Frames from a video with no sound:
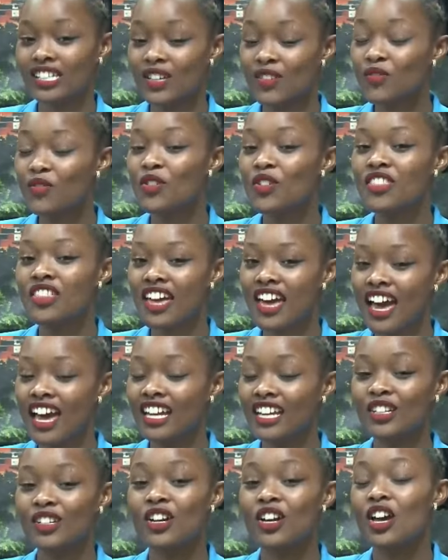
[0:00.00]
If you're there
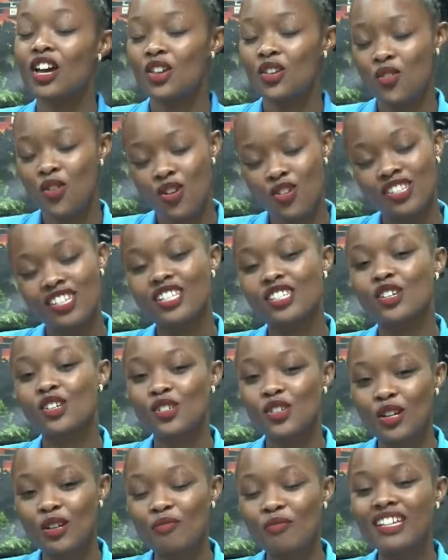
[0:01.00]
and you're using
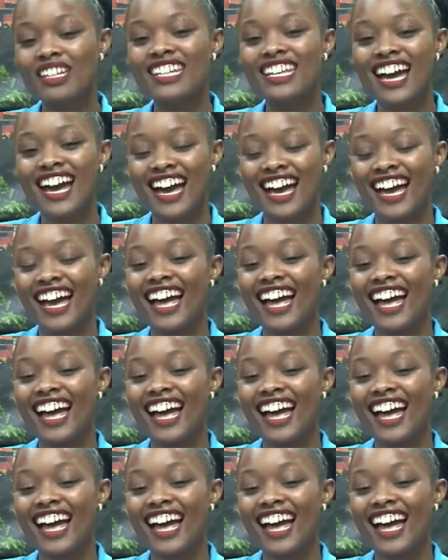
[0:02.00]
social media